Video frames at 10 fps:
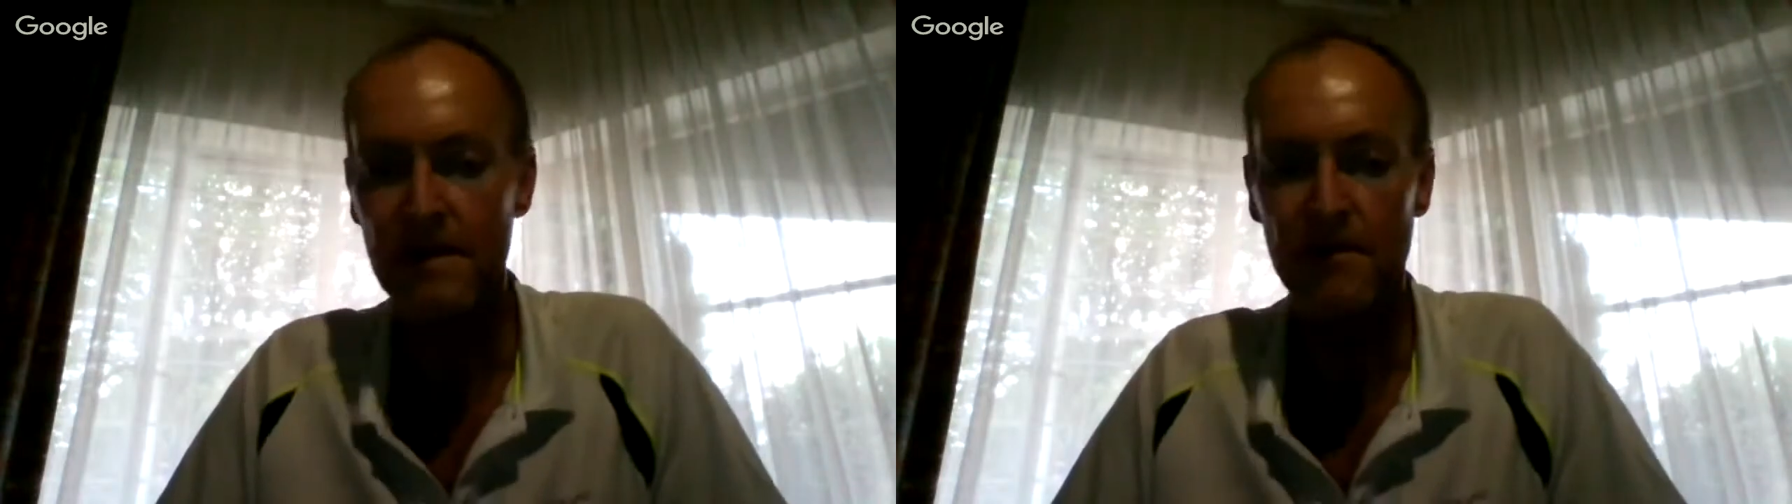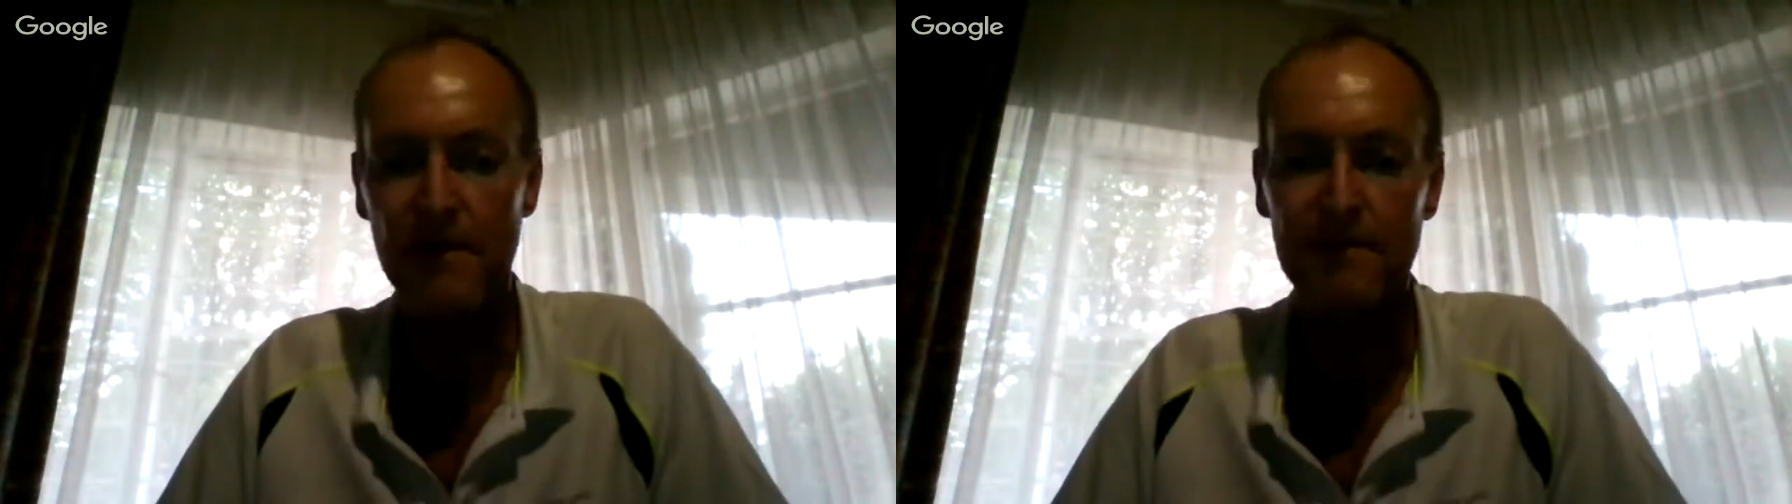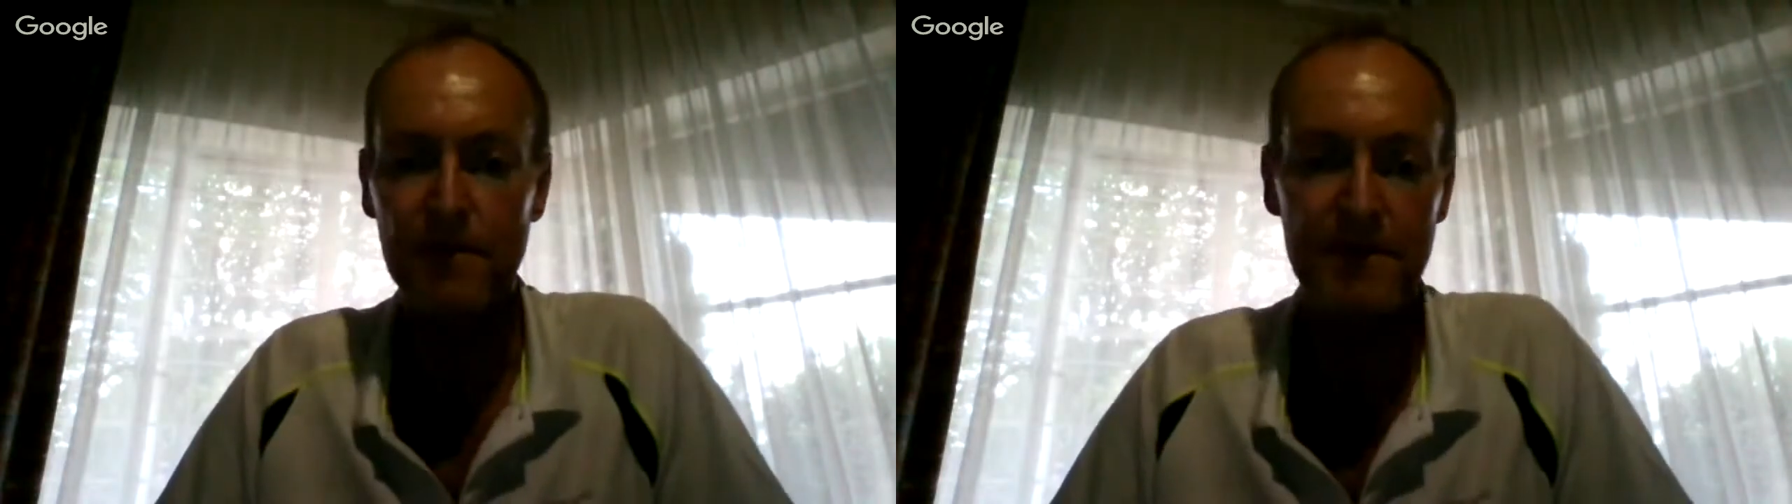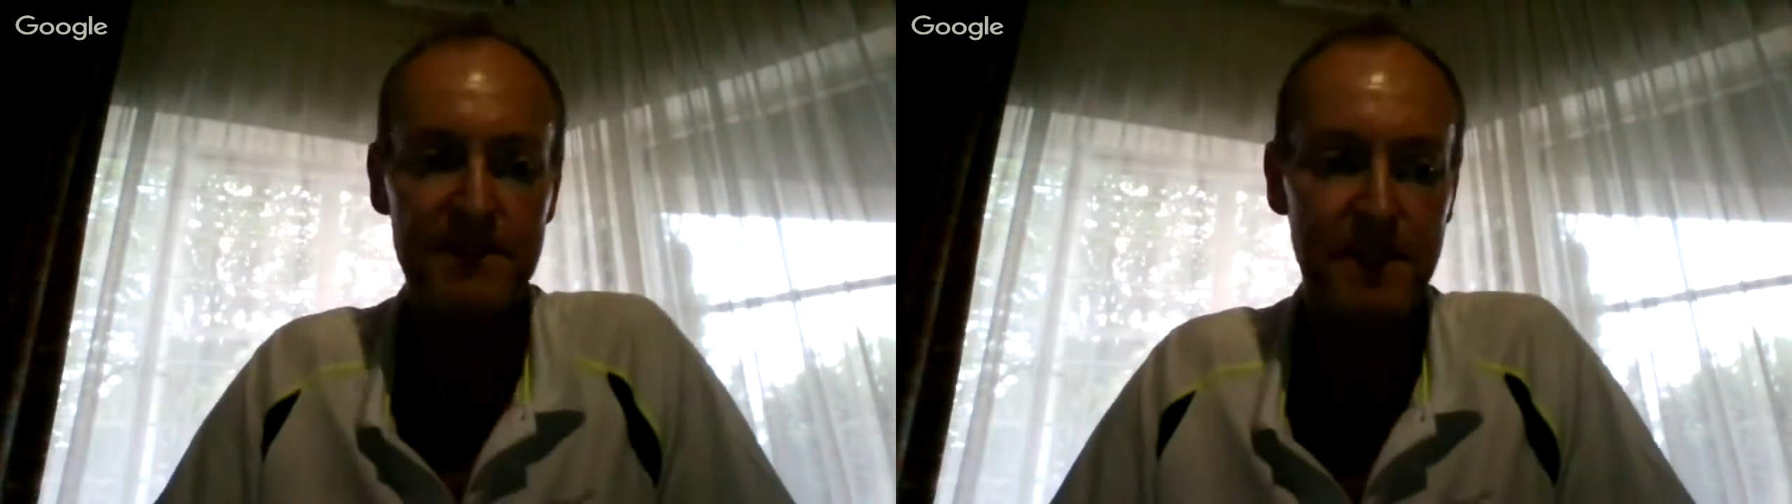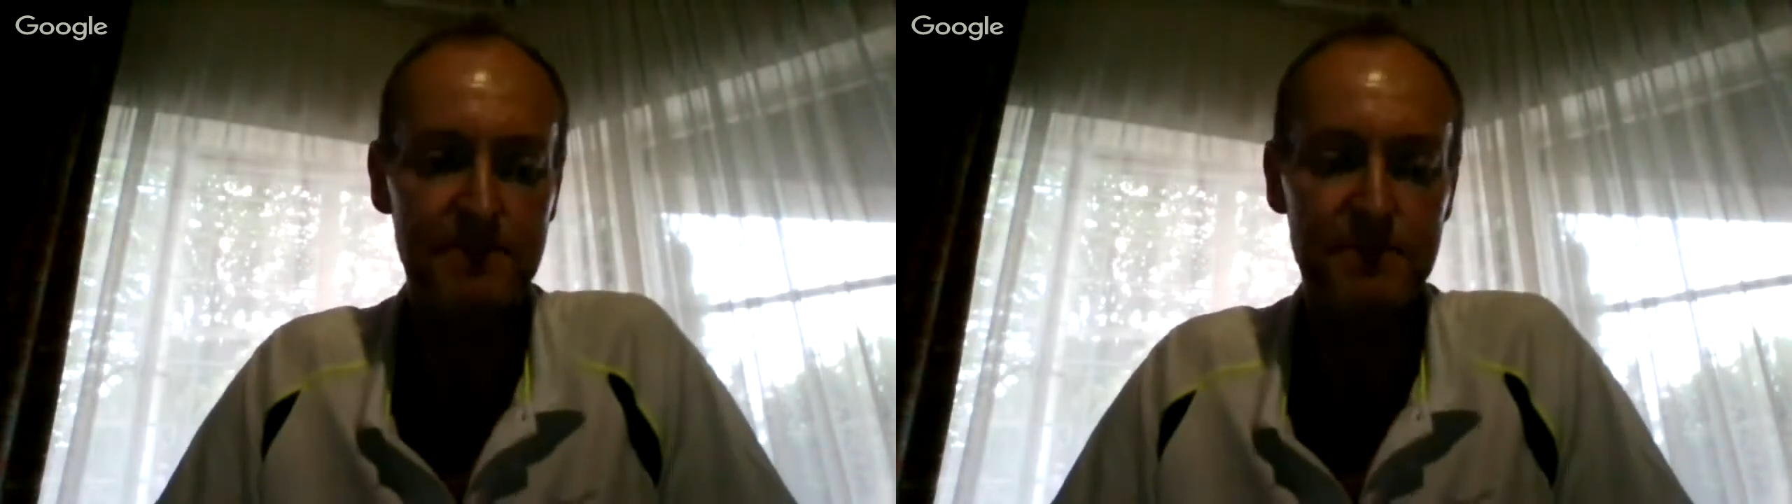right from the
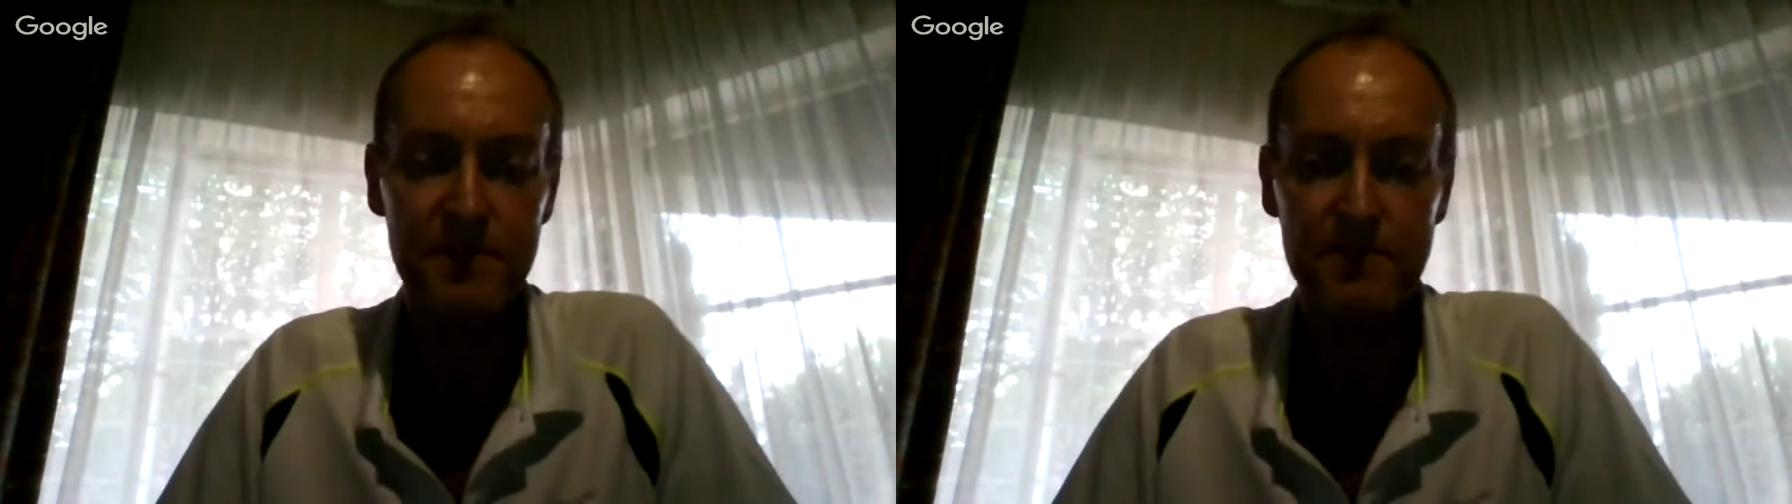inception,